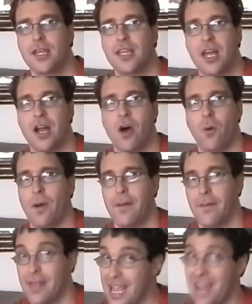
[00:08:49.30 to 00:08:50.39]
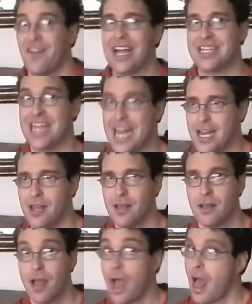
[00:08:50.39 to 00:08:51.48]
You know, if I did,
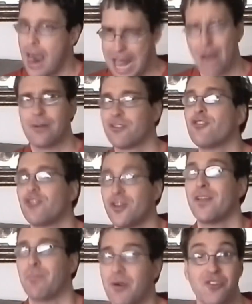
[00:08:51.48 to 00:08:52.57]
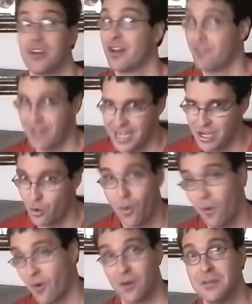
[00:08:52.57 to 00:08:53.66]
I would introduce you to the person in a video
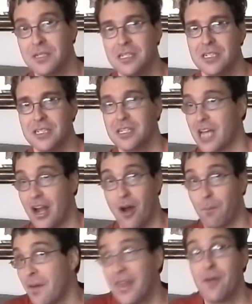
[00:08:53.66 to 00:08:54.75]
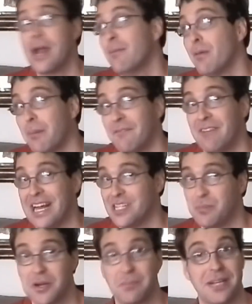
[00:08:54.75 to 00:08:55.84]
or, you know, put their name up on
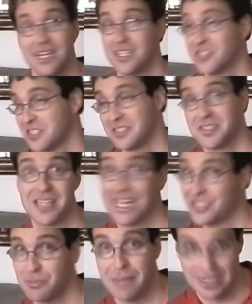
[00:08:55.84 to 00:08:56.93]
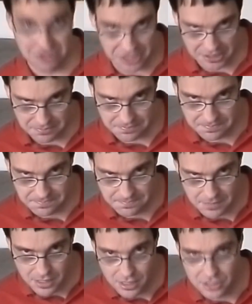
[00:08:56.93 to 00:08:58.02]
Facebook because that's amazing.
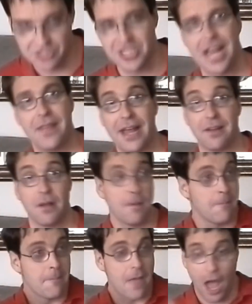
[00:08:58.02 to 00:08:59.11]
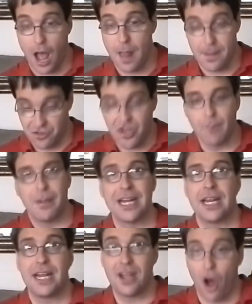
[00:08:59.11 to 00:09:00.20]
To say that
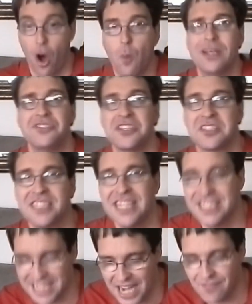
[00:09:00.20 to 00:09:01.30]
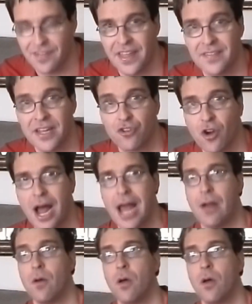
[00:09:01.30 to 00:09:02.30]
somebody always succeeds at everything they try.